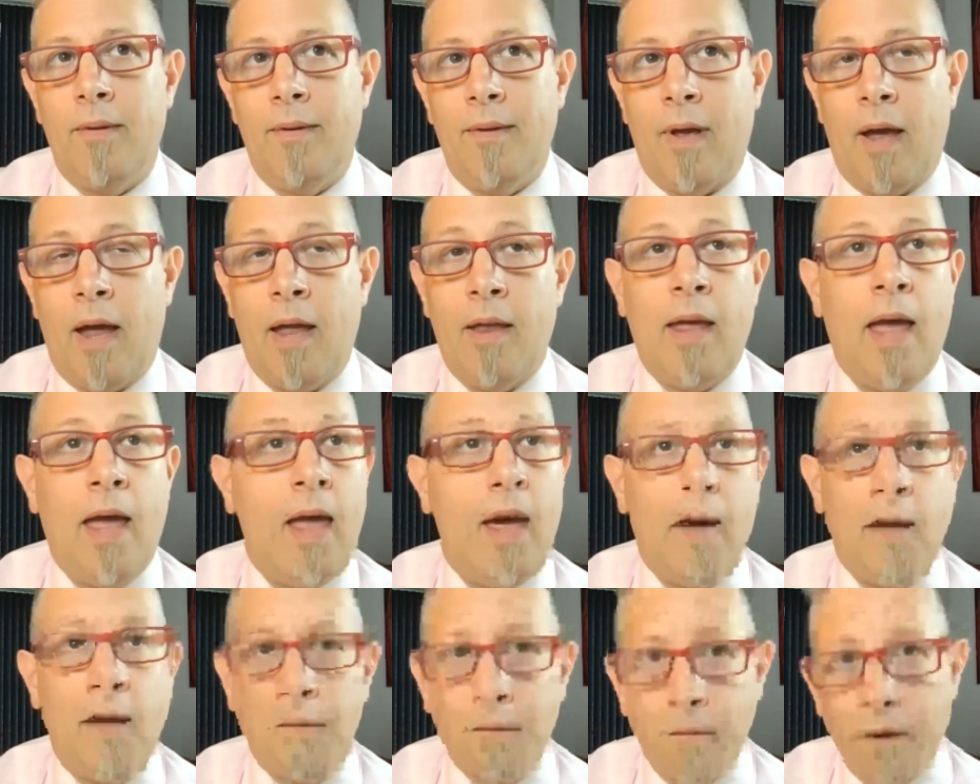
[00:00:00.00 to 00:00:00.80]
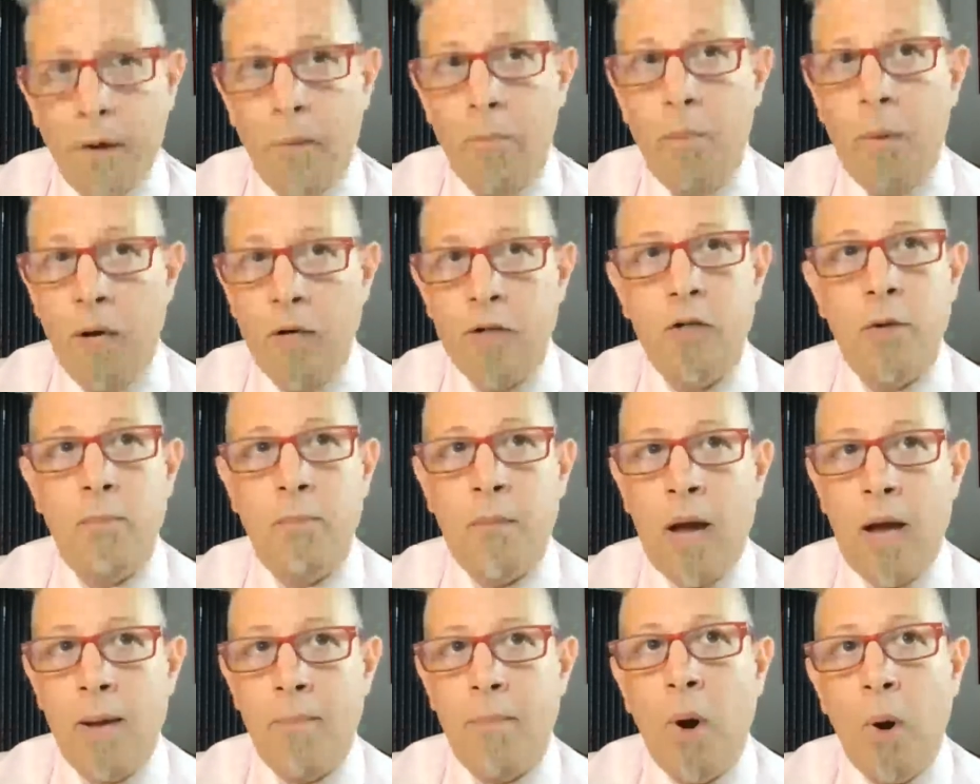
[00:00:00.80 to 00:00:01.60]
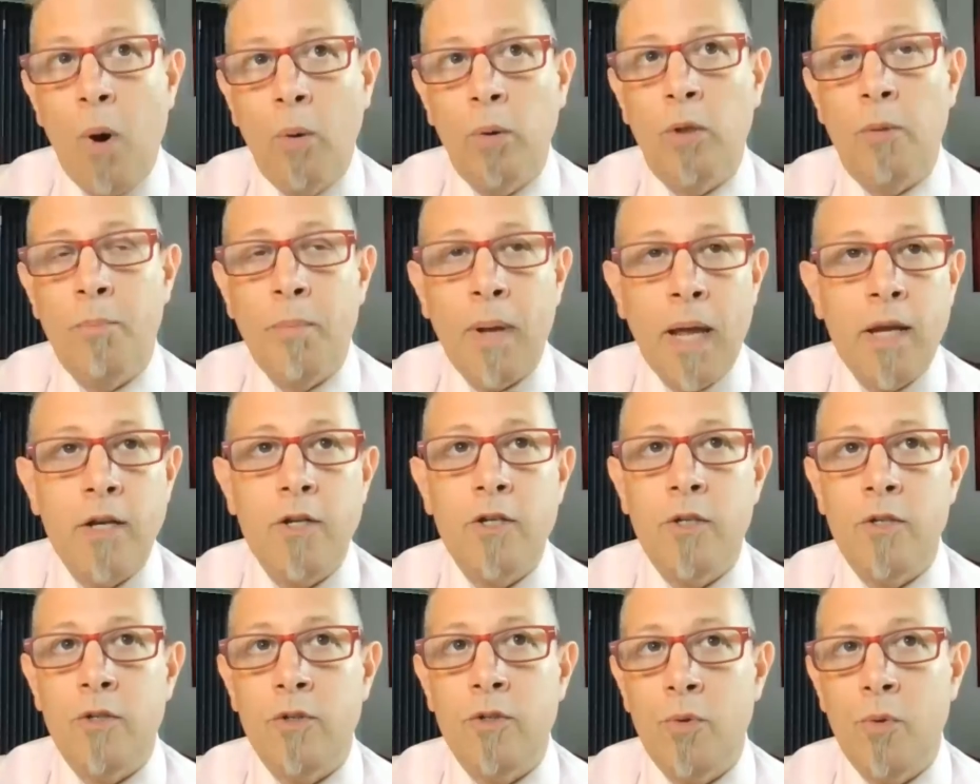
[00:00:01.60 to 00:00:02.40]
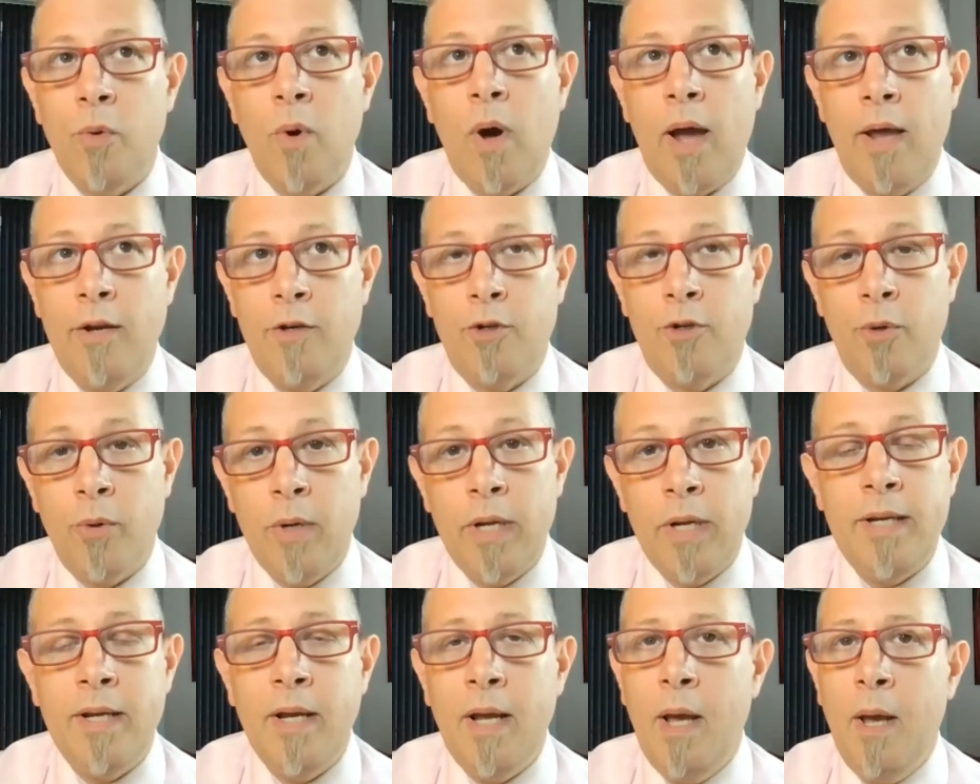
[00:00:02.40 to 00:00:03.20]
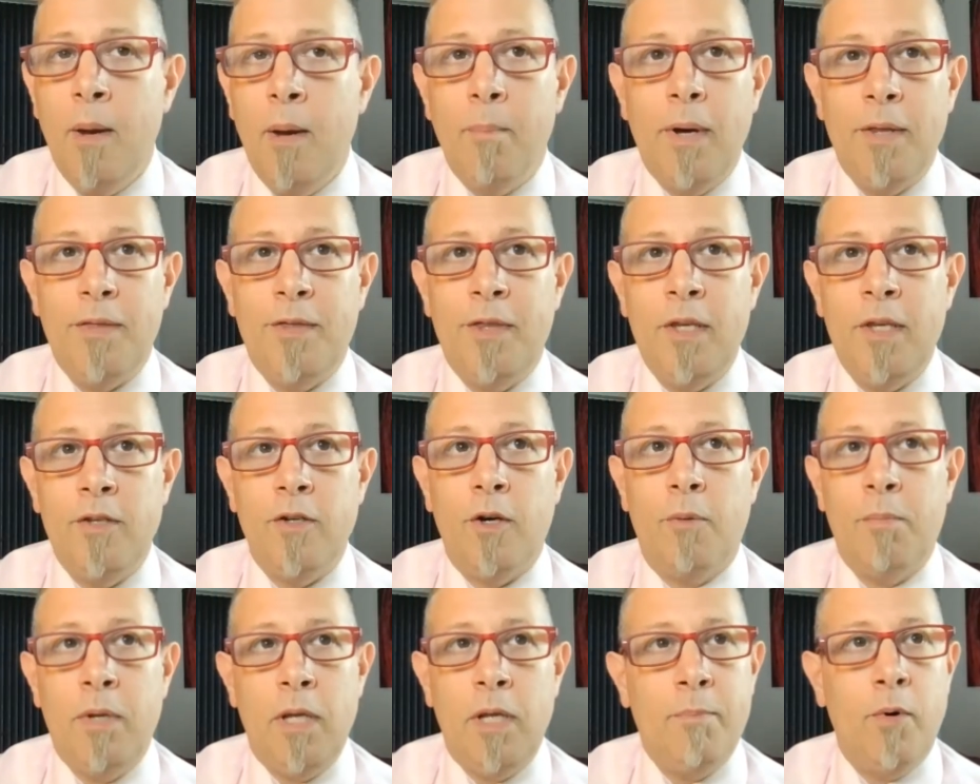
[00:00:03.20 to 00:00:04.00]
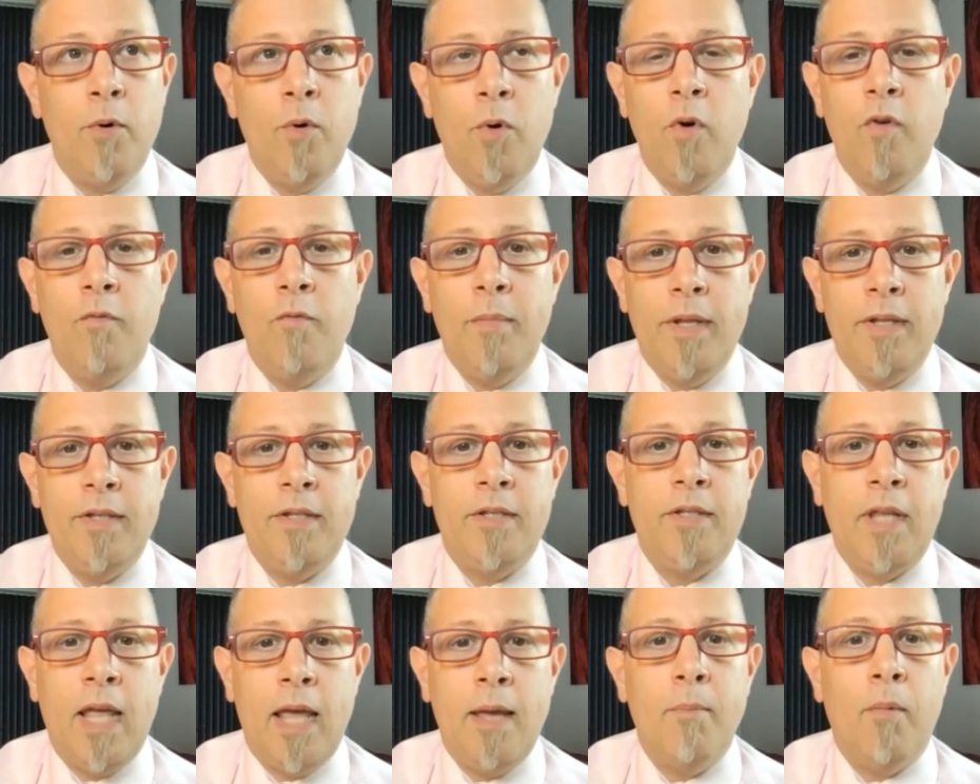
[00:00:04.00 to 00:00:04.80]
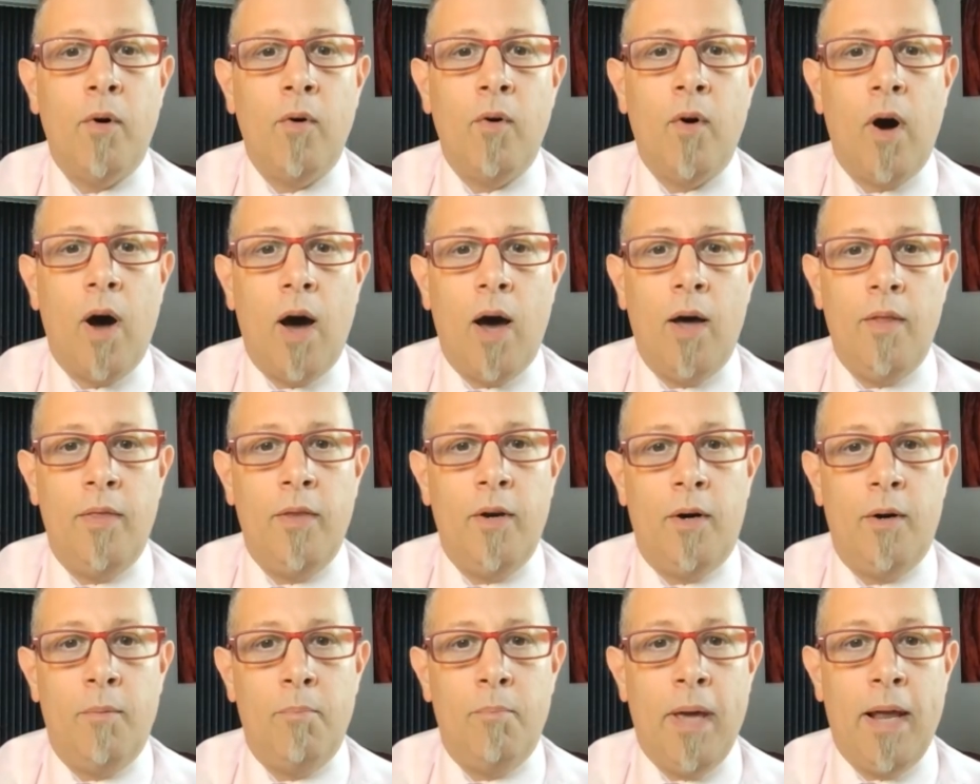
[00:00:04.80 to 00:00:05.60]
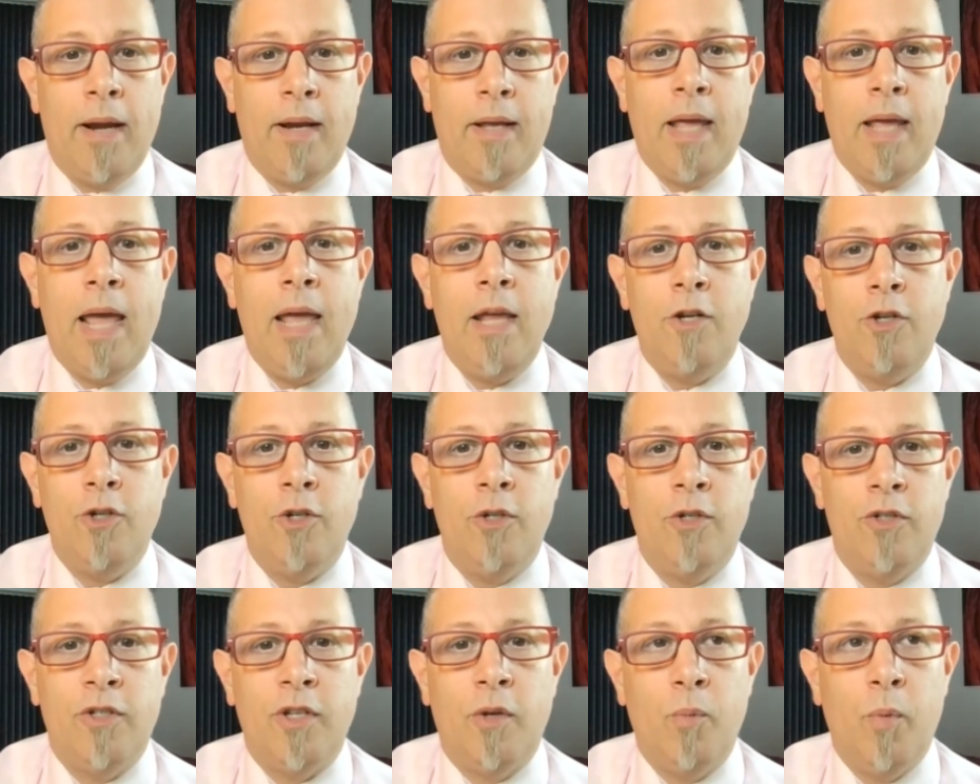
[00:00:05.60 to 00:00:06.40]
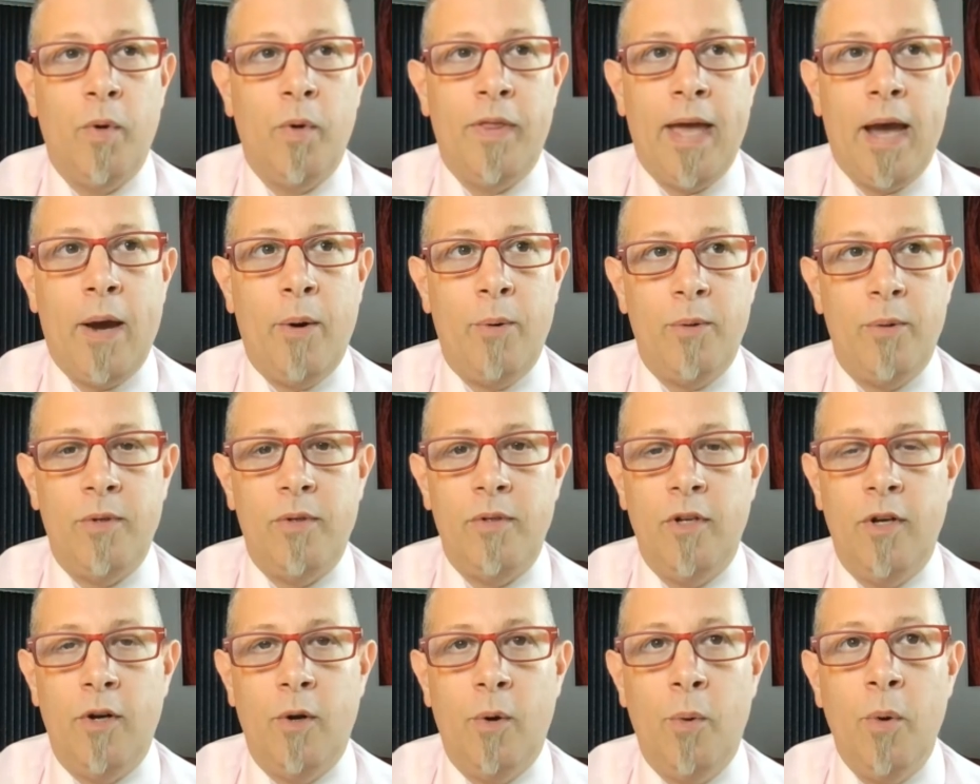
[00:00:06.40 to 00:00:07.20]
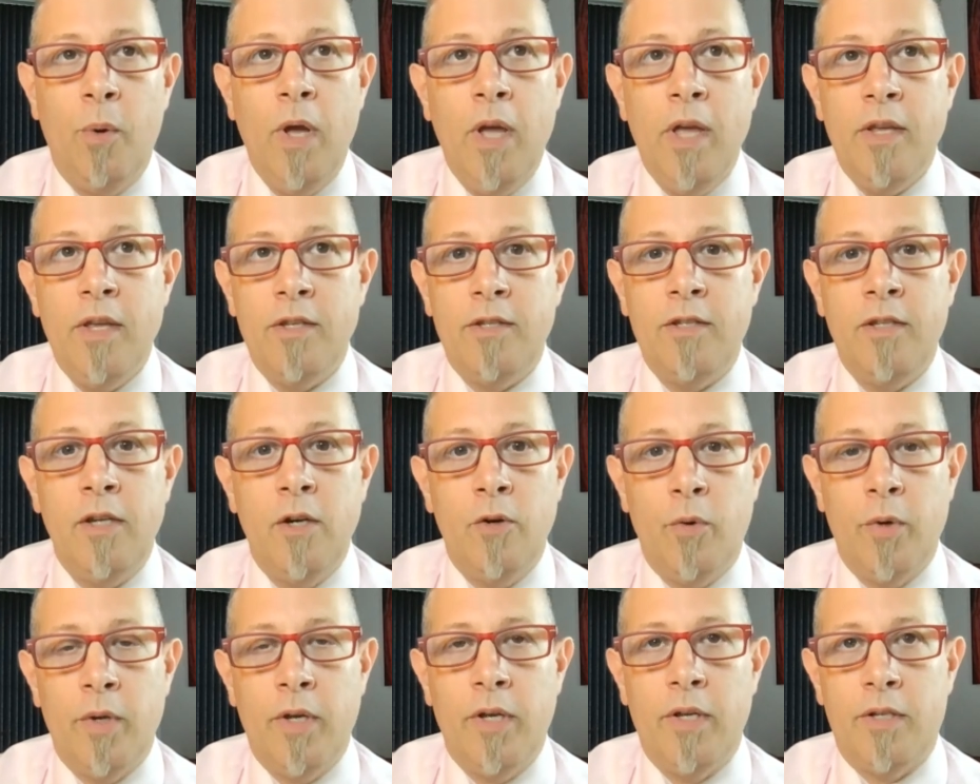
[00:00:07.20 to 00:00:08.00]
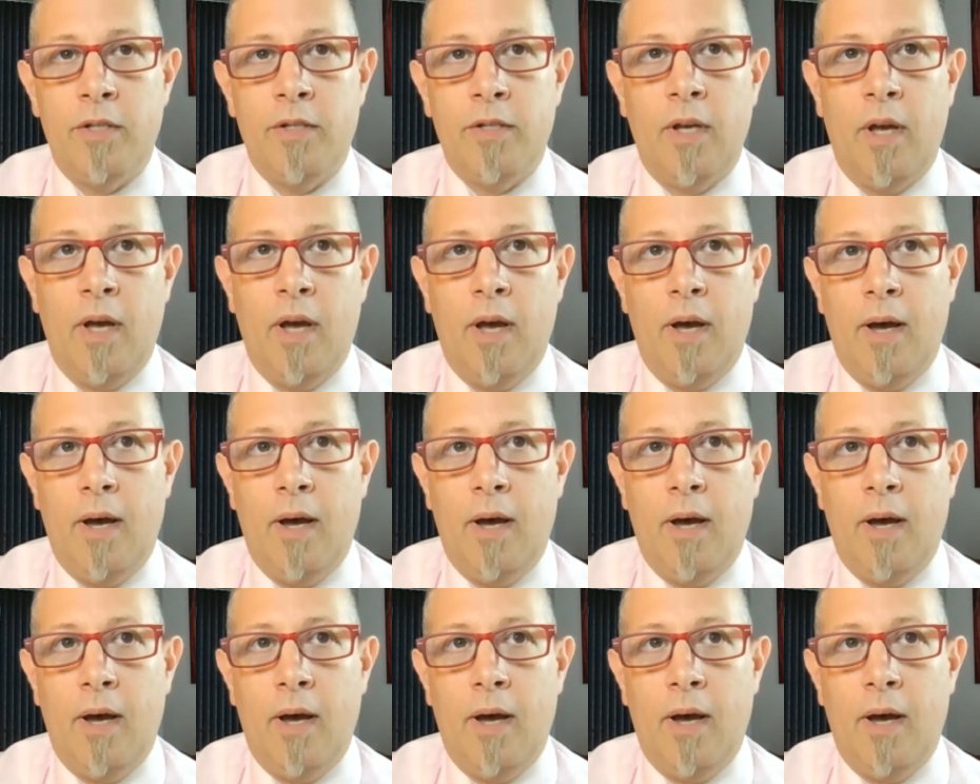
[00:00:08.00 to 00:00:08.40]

I have a bunch of bipolar patients who I treat, but these are people who have been stable on their medications and without, serious